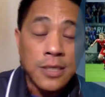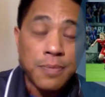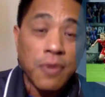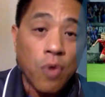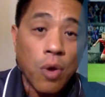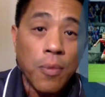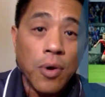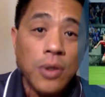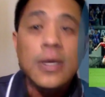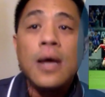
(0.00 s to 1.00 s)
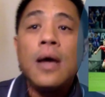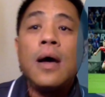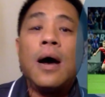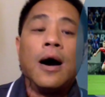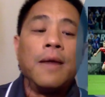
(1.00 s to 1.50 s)
performers.
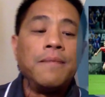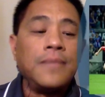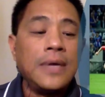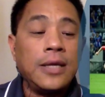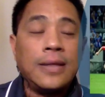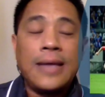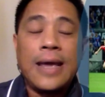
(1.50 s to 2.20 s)
He